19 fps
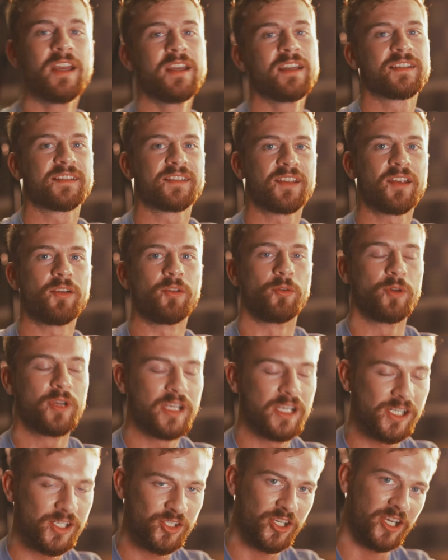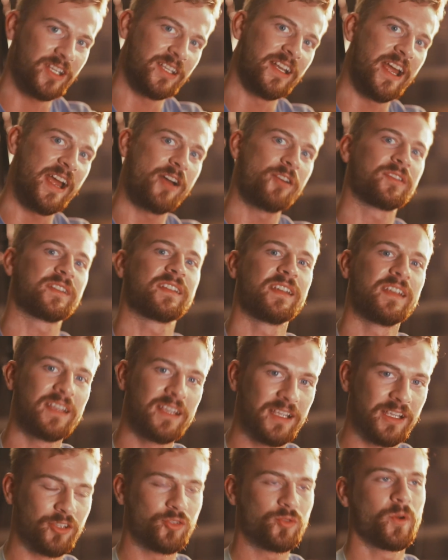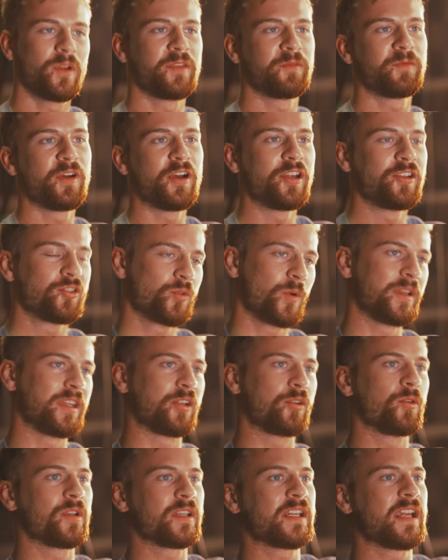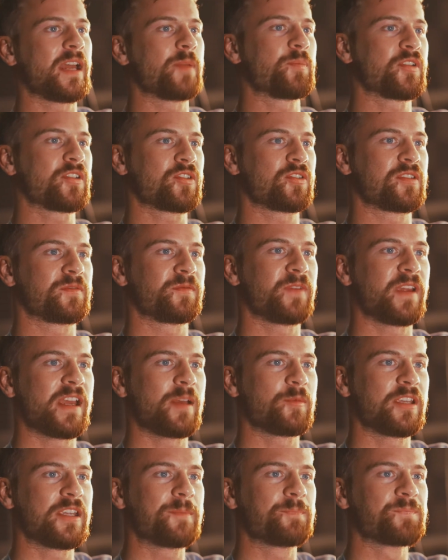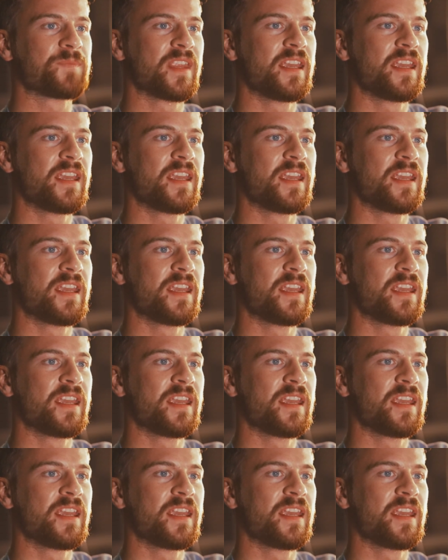So check it out, enjoy the fun, join the Golden Guy Pictures family.